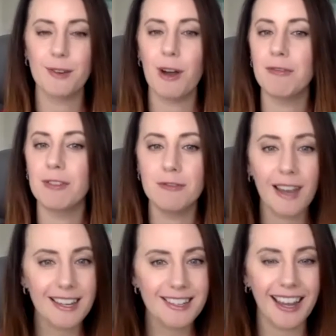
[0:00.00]
So off of
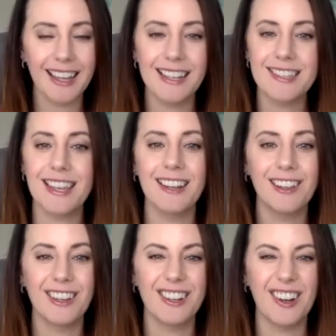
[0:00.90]
fad diets and
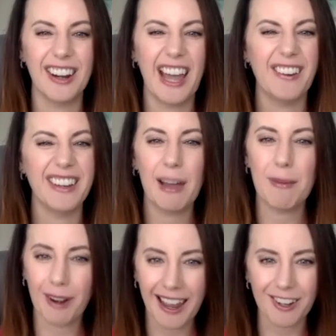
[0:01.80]
clear on how to get
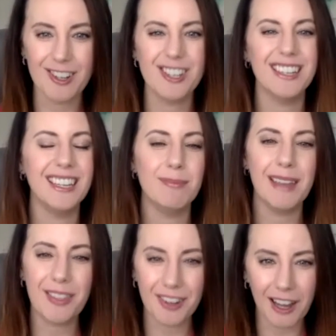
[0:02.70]
more energy,
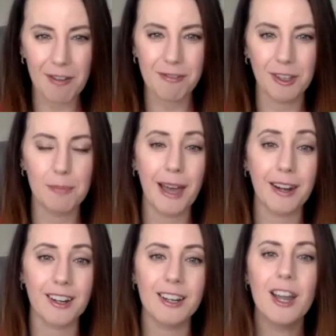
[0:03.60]
make their gut feel
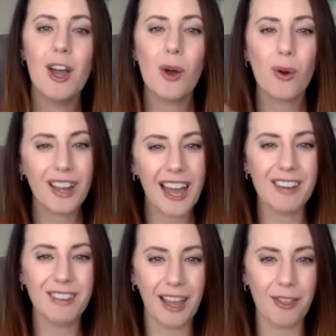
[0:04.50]
better, or kind
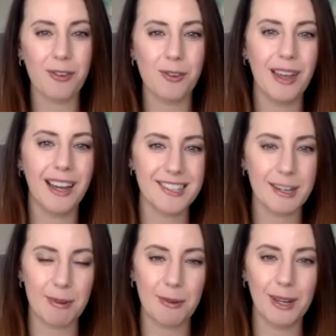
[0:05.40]
of get through that
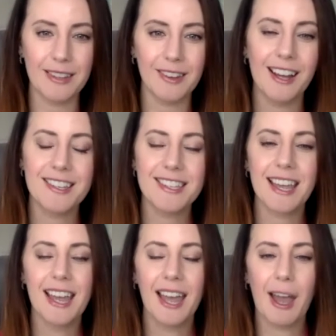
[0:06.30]
stubborn weight loss.
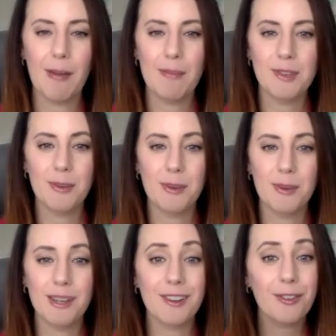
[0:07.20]
So we
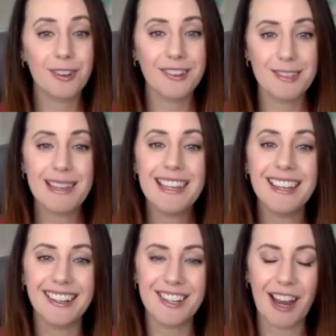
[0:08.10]
are thrilled to be
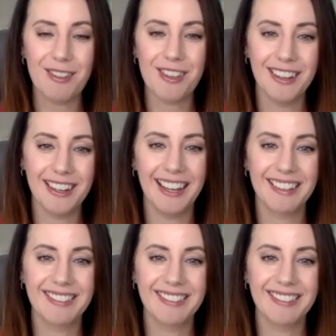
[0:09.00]
here and chat with you today.